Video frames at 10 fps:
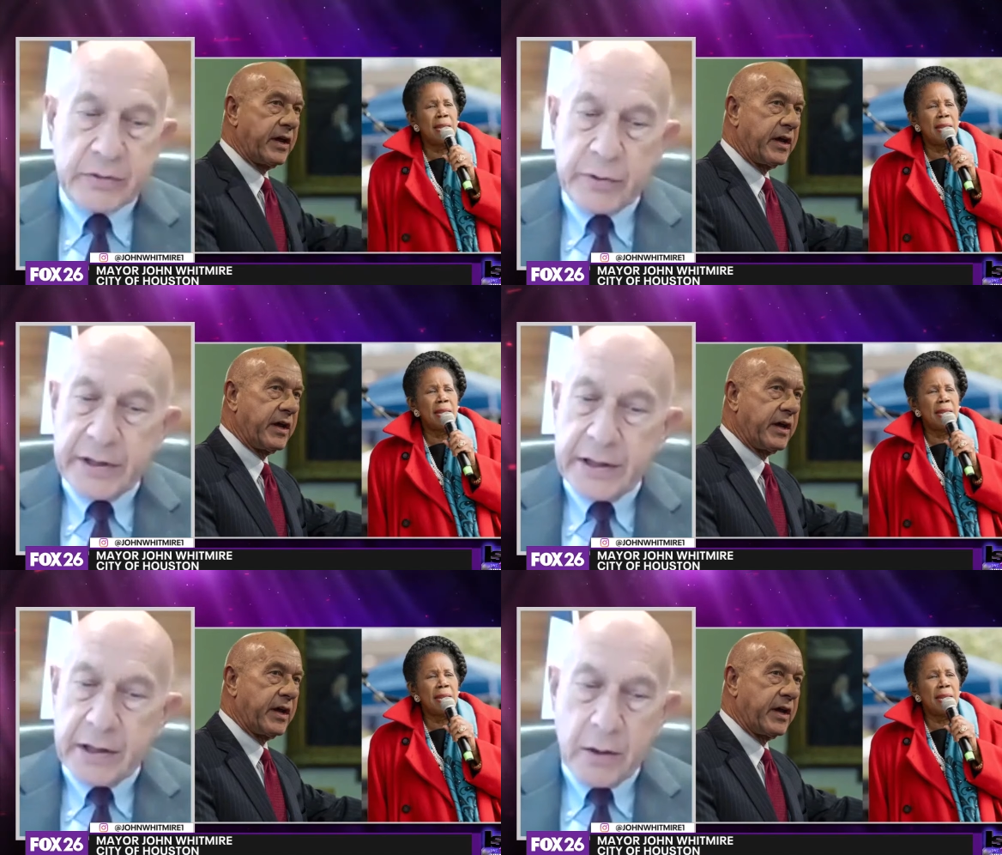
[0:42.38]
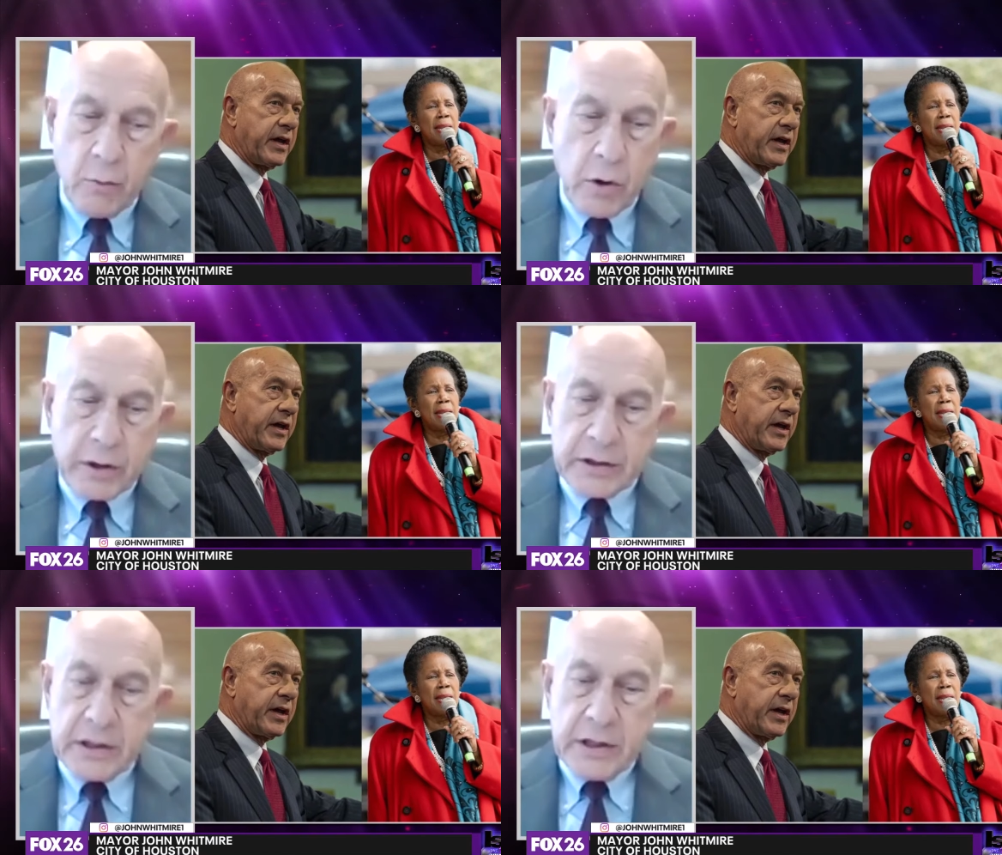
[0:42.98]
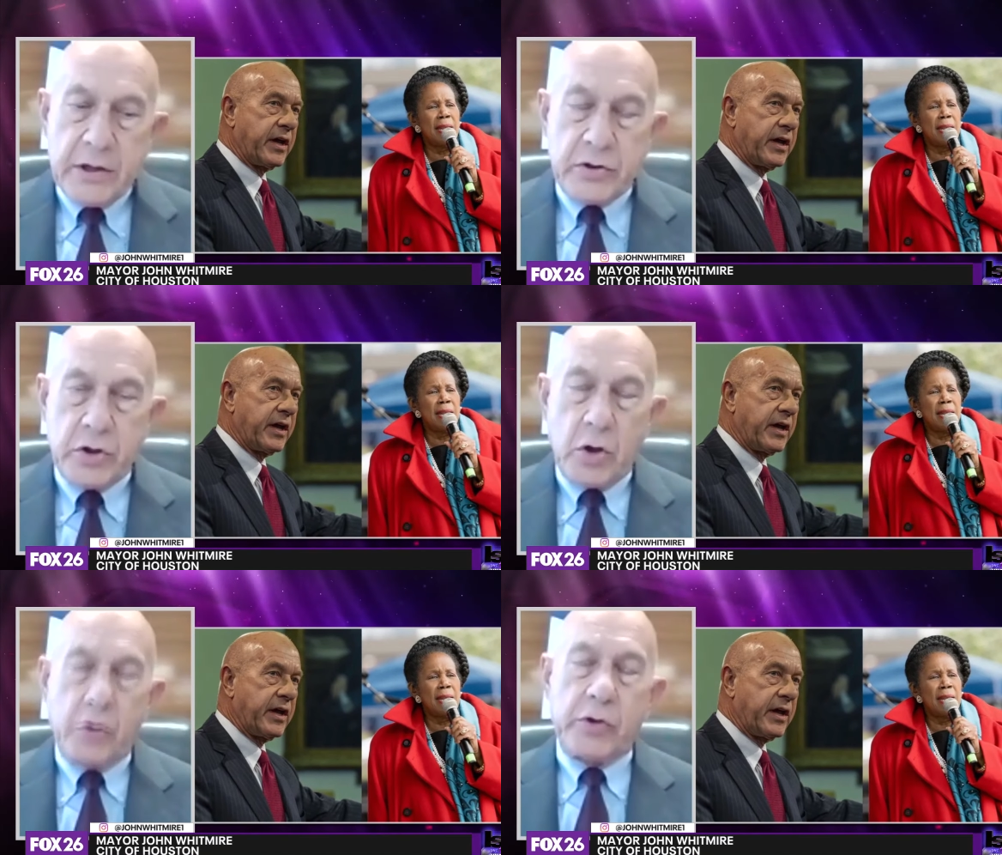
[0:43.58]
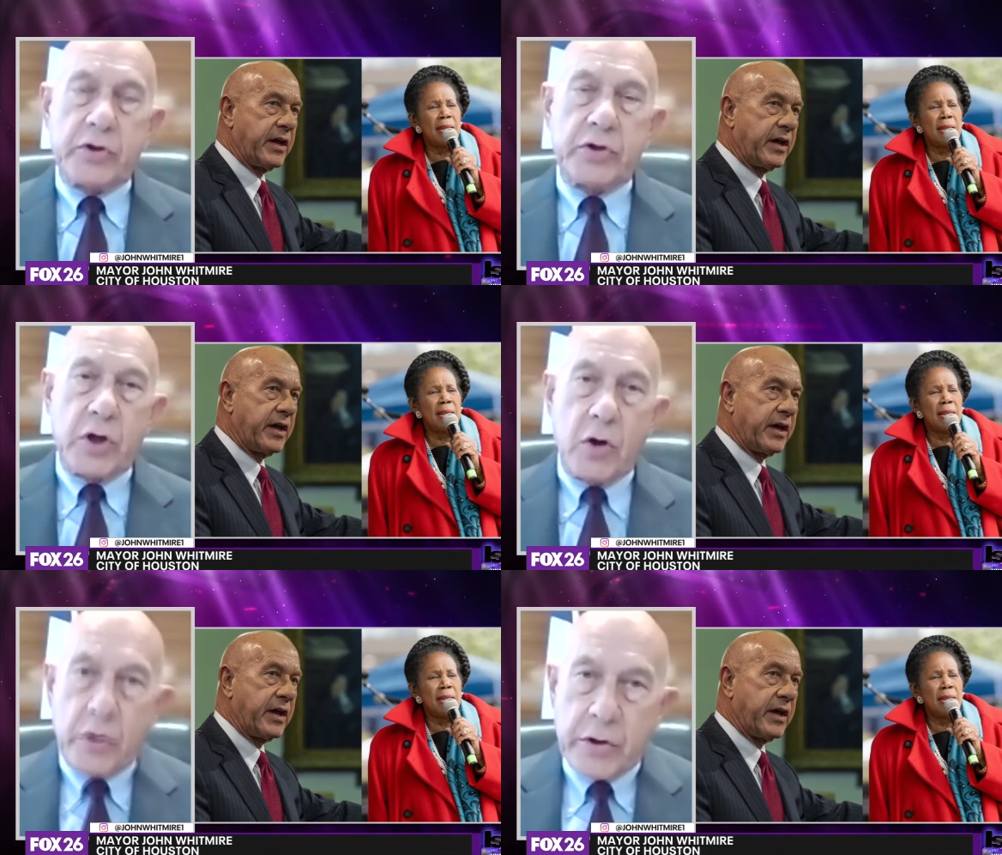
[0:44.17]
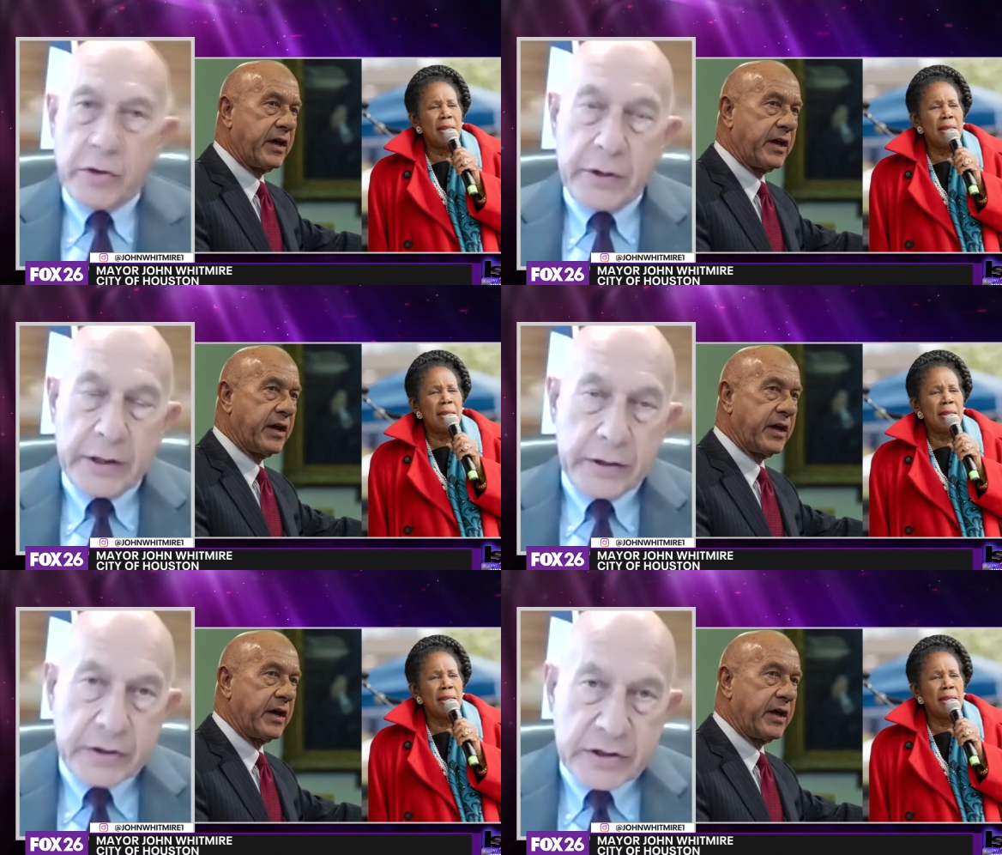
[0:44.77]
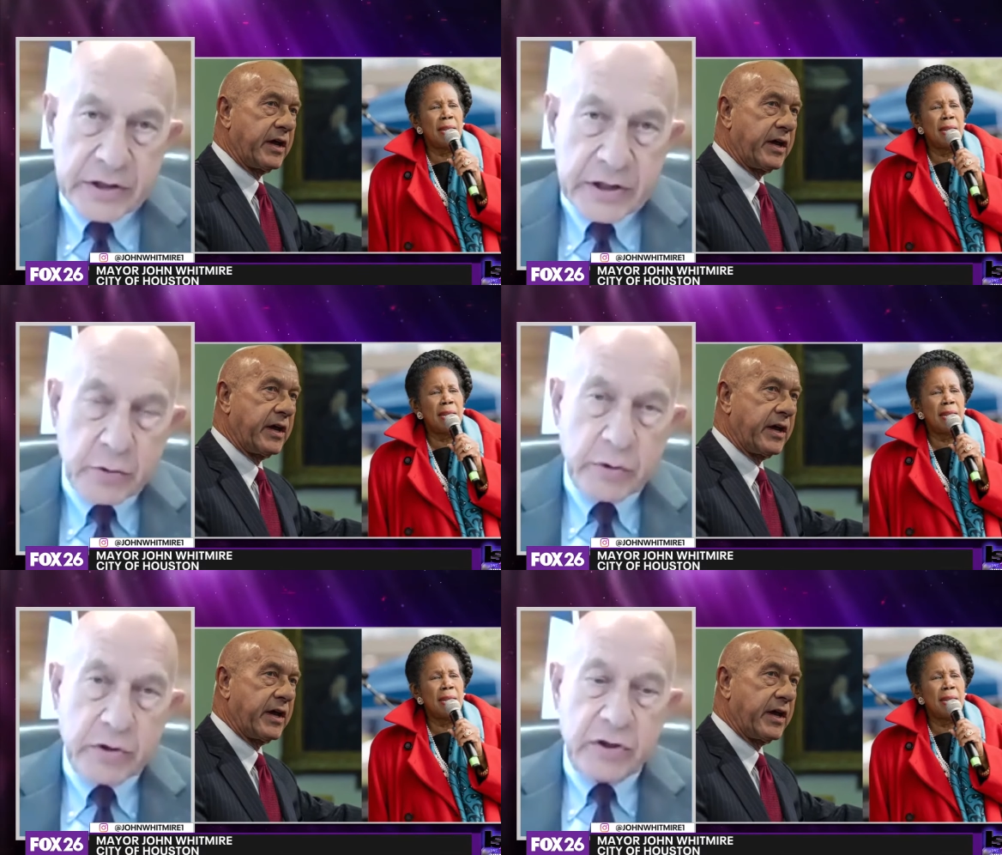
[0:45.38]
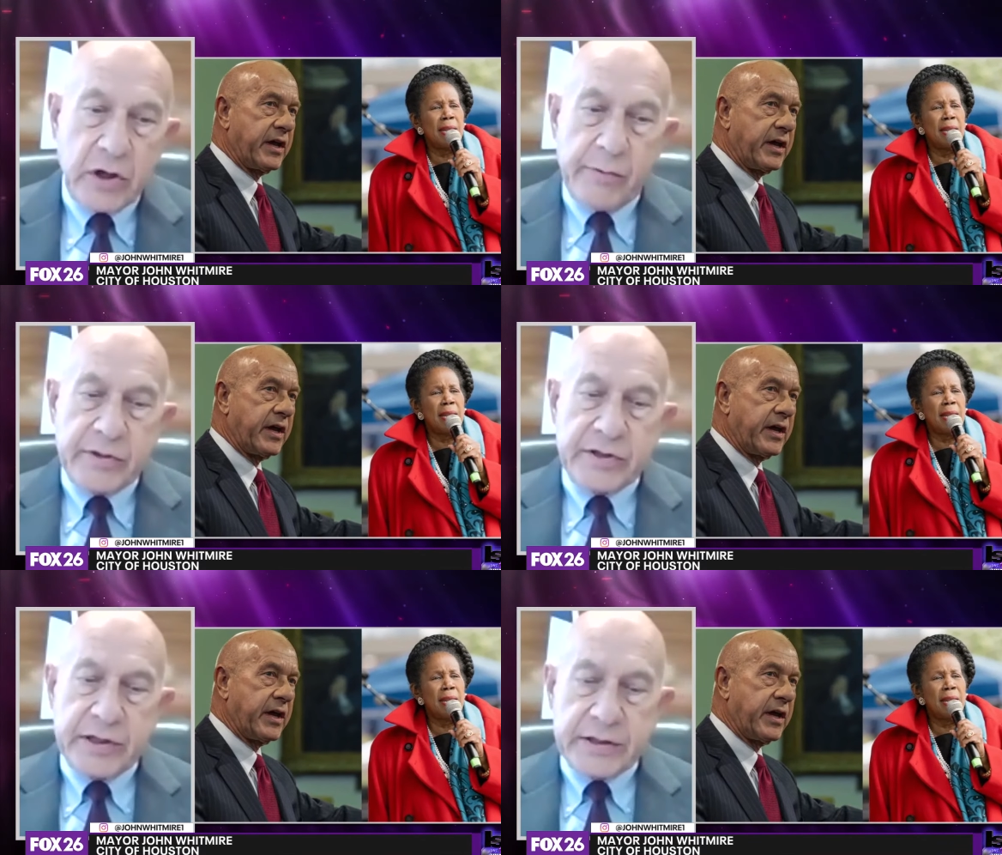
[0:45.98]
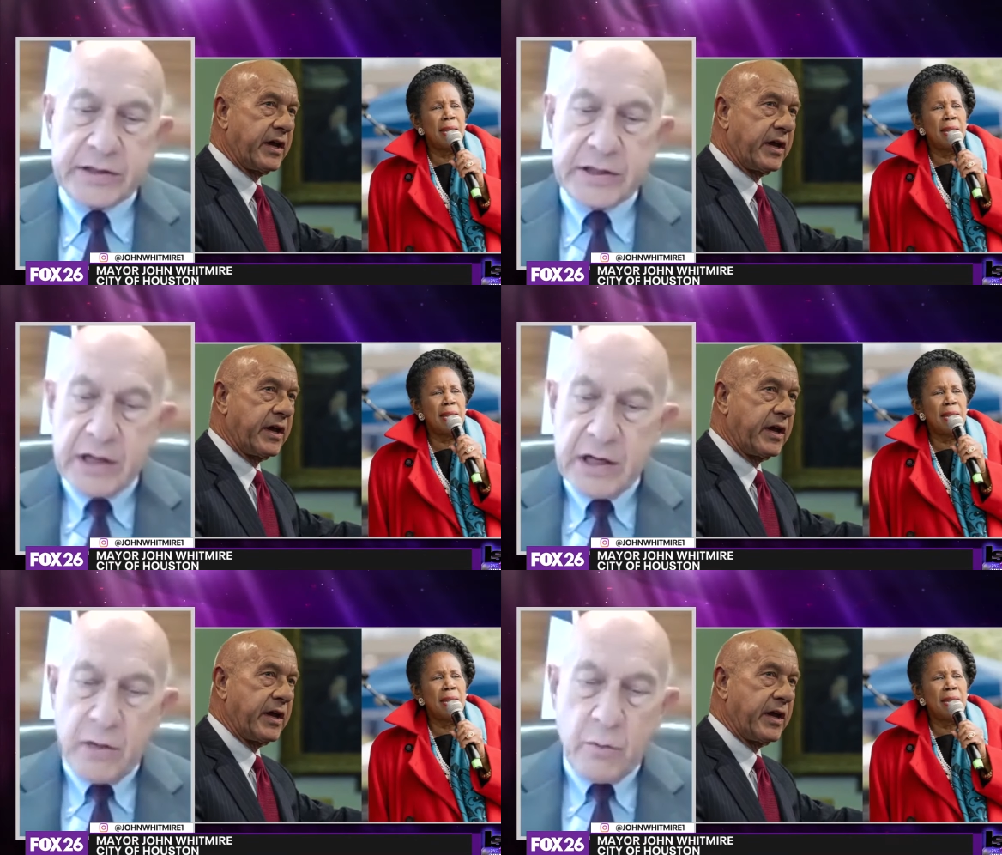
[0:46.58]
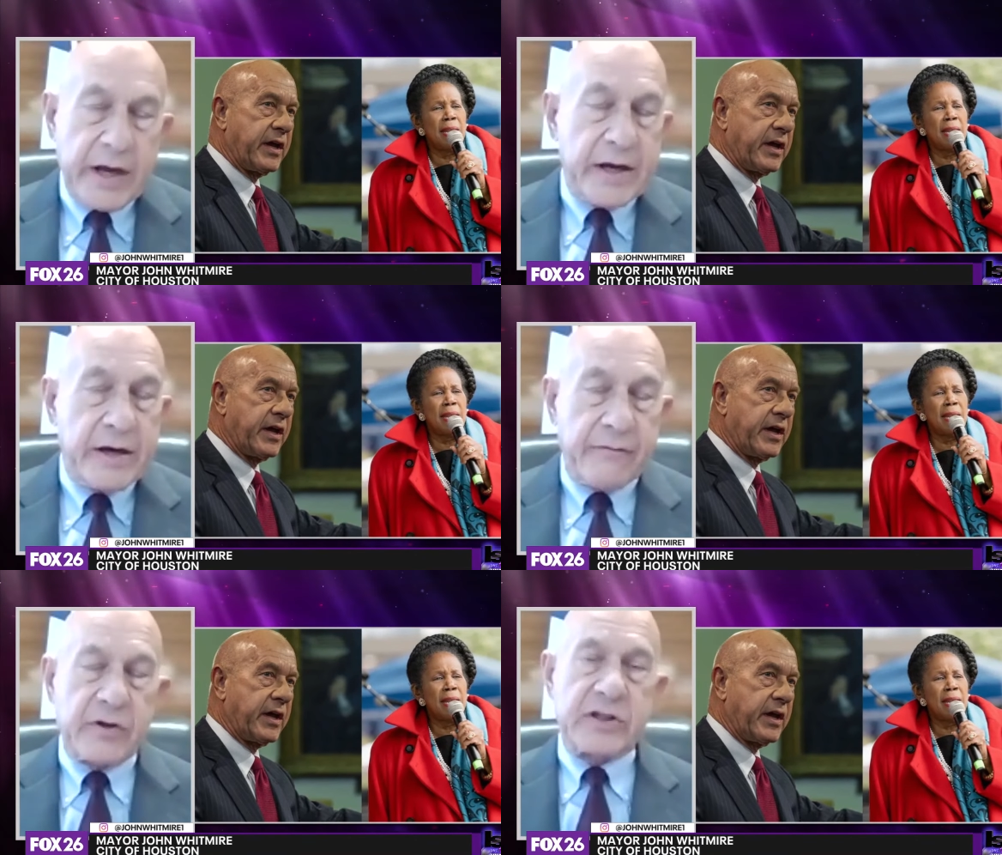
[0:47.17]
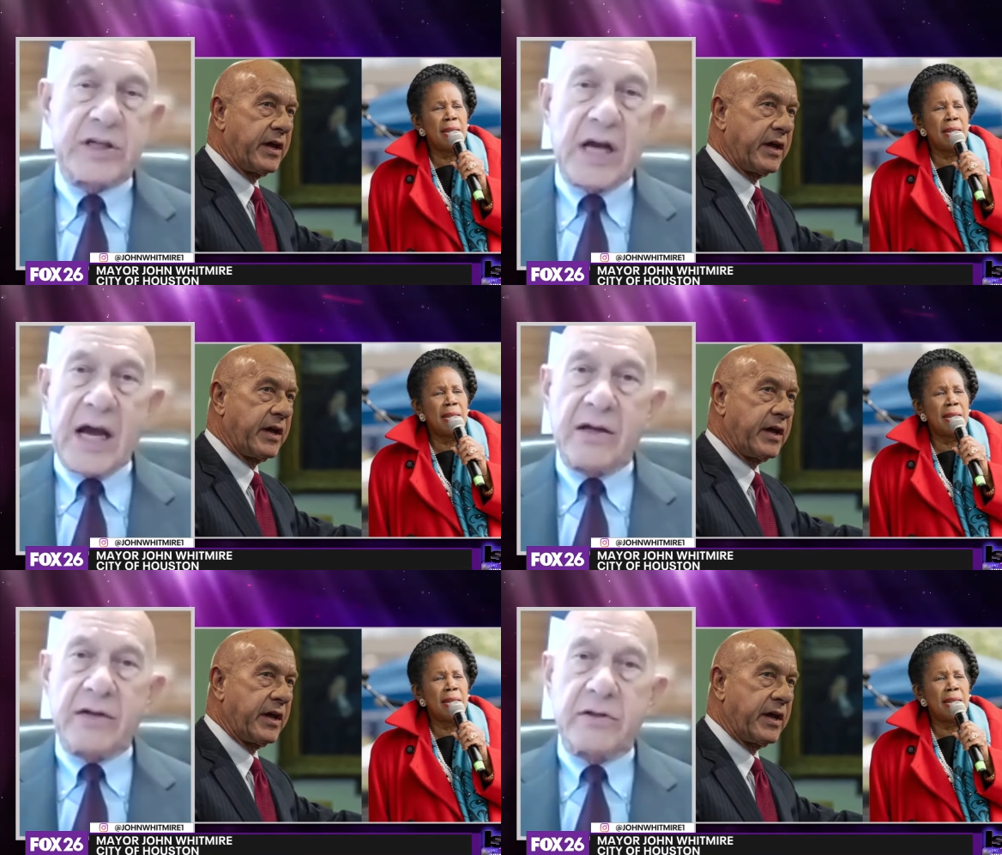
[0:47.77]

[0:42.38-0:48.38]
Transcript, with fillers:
Speaker 1: We worked shoulder to shoulder in constituent services. We had different styles,